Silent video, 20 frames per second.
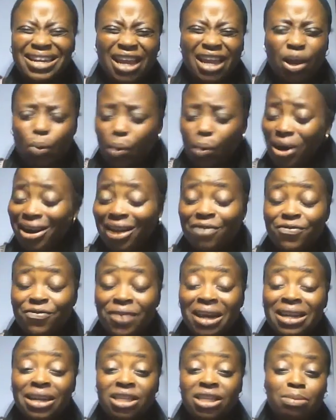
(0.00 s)

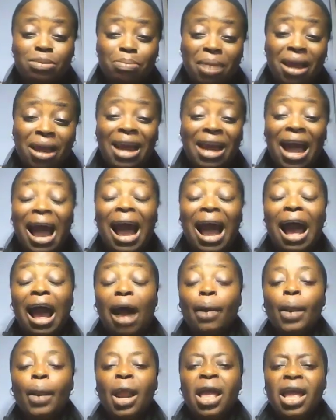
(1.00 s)
wherever these men
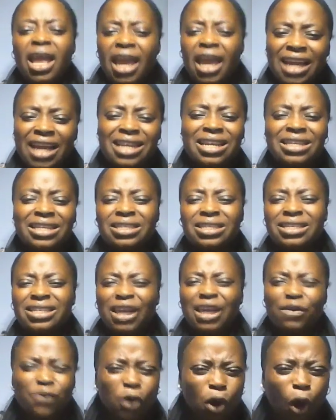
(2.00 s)
are in the
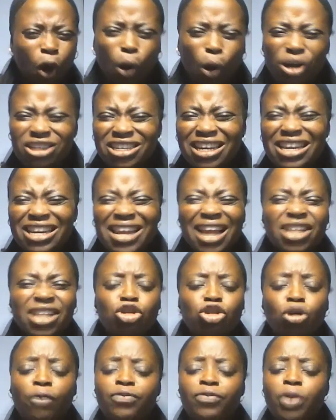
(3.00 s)
seven
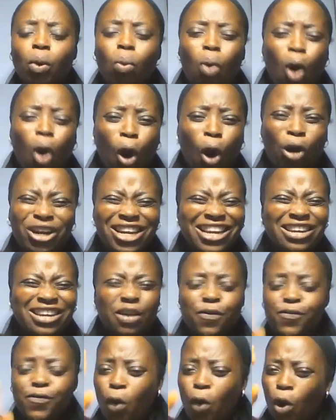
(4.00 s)
continents of the world, in
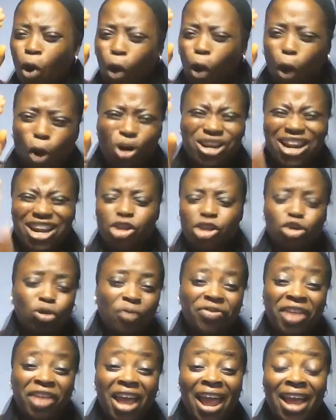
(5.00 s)
the four corners
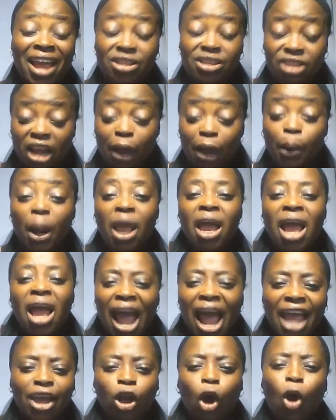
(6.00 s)
of the earth,
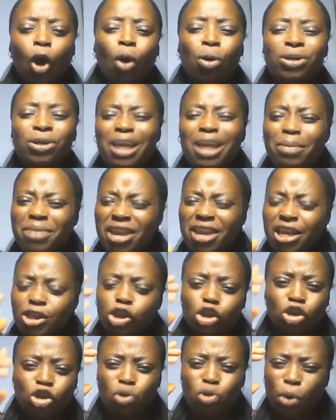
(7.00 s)
I call them
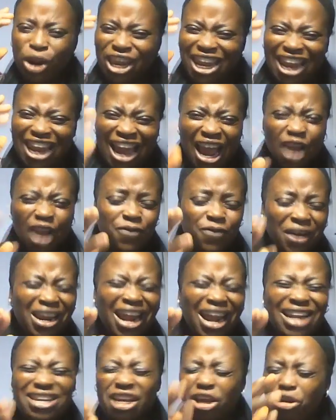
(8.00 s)
into your life
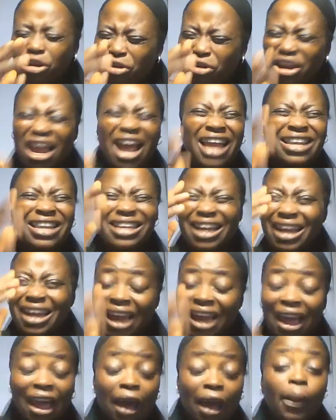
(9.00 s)
and I decree and
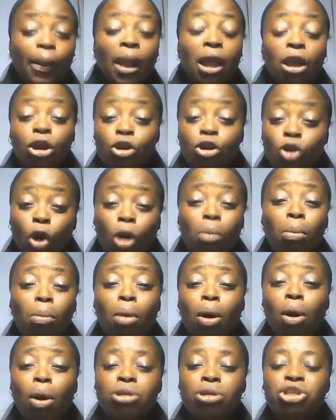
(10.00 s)
declare, no
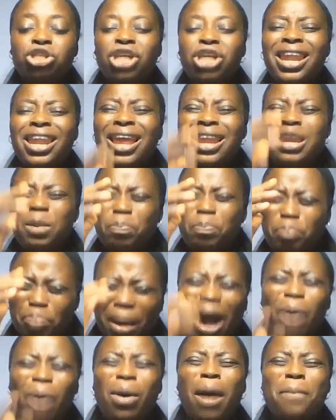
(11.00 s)
more shall any any
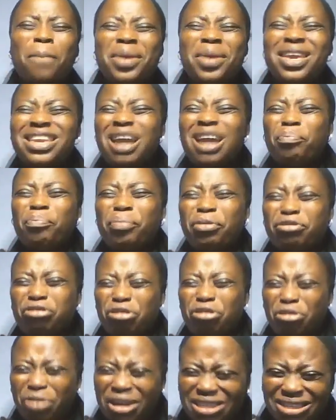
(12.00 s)
power be able
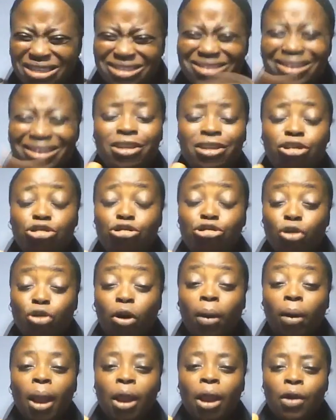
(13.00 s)
to restrict you
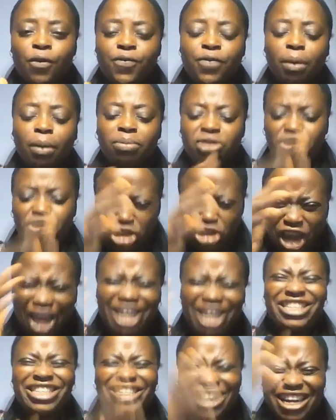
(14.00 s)
from
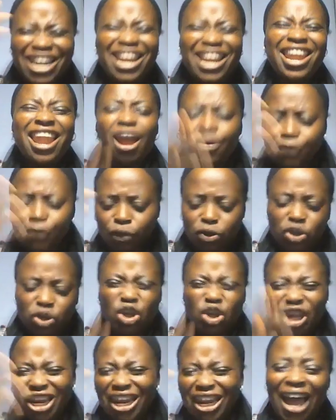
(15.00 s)
changing
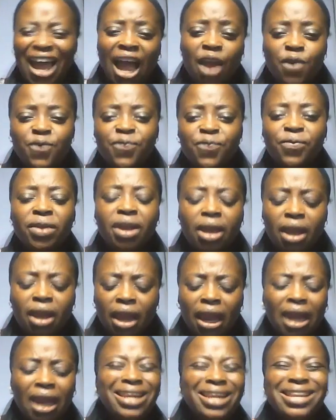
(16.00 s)
levels in life.
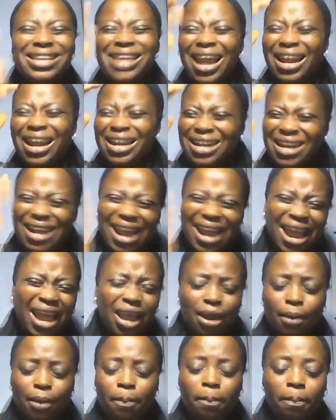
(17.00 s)
In the
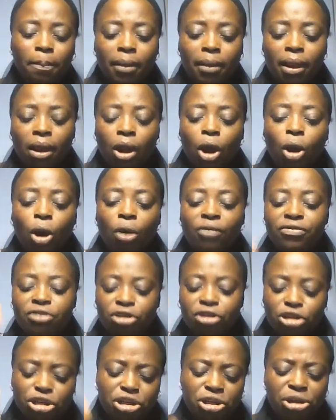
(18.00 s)
name of
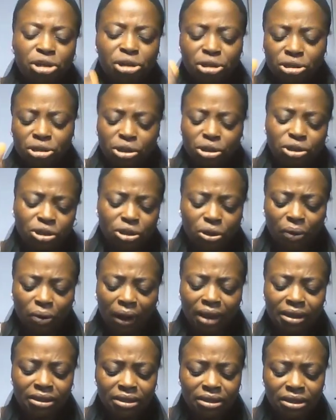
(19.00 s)
Jesus
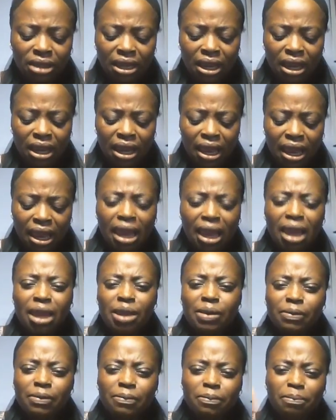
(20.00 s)
Christ.
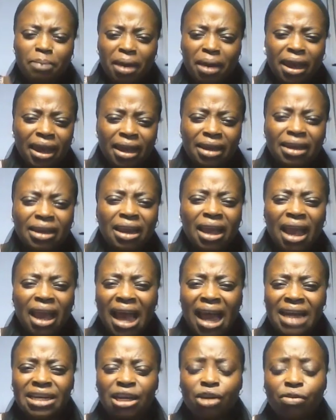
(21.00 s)
Amen.
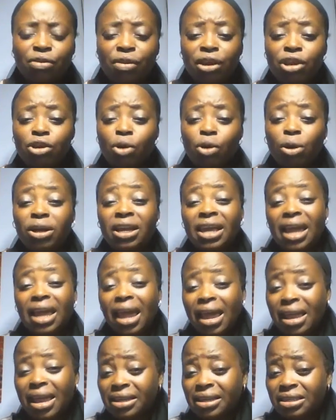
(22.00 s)
I decree your
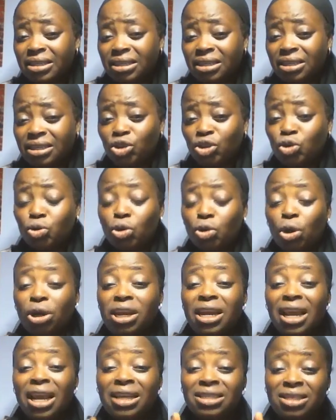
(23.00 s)
gates to your
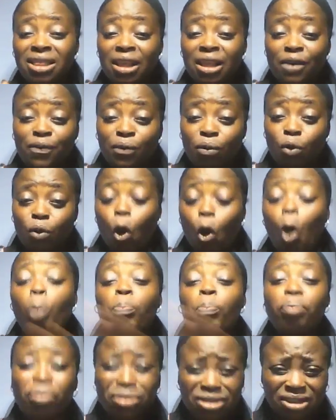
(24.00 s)
next level
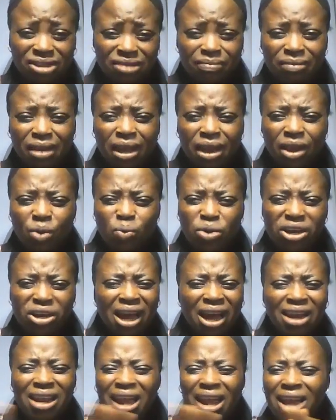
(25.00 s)
opened
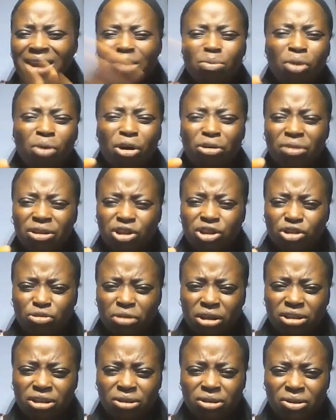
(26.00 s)
without any more
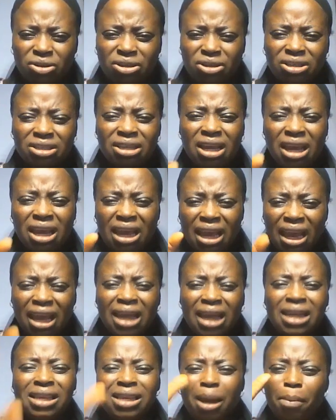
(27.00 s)
restrictions.
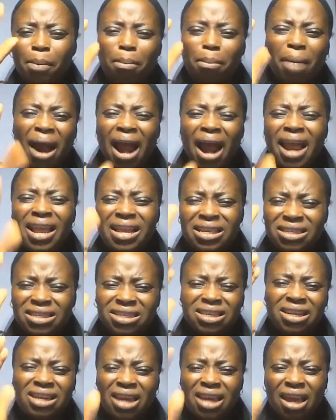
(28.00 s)
In the
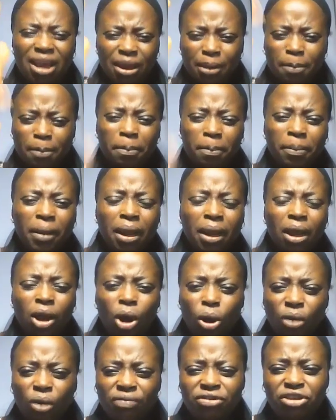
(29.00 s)
mighty
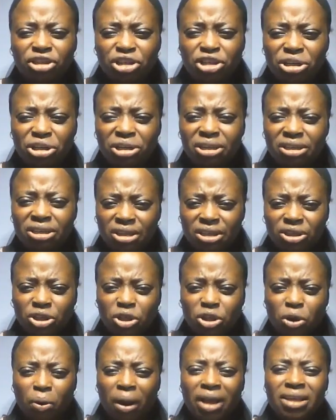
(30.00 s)
name of
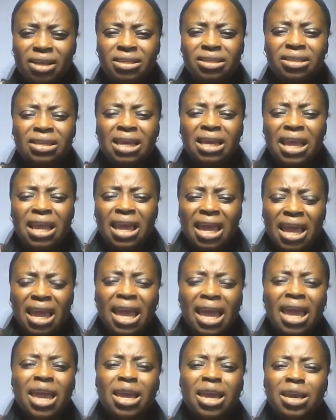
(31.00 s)
Jesus Christ.
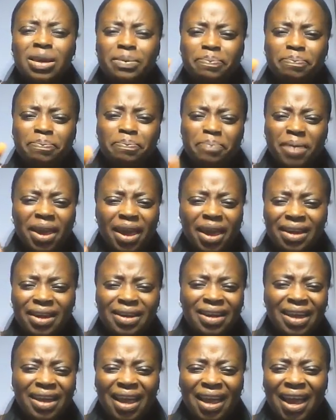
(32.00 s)
Amen.
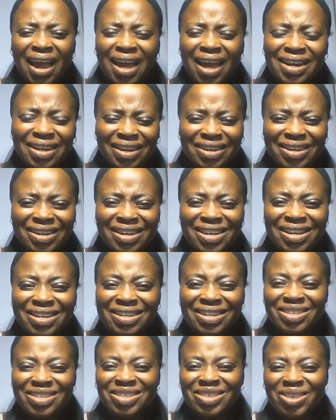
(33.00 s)
I decree
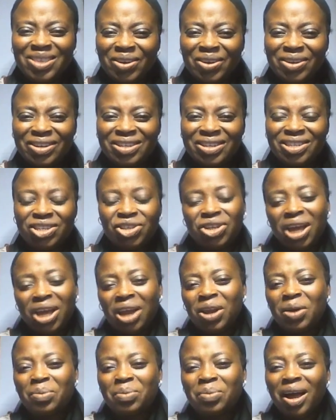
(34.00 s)
it is done.
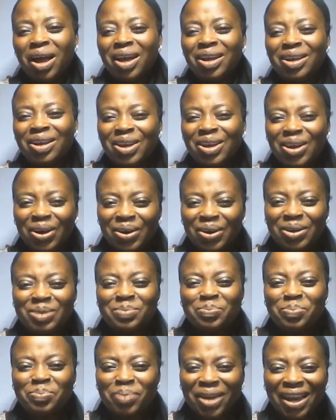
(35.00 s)
Shalom and
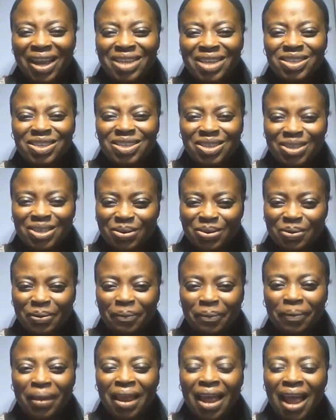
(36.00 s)
God bless you.
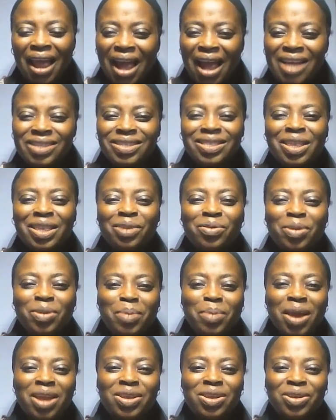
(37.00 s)
I still
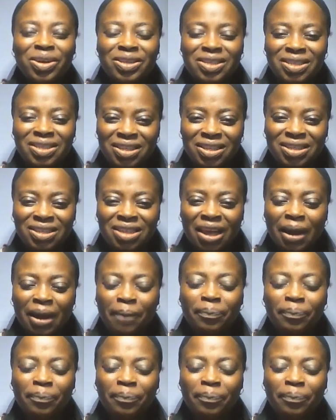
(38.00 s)
remain your sister.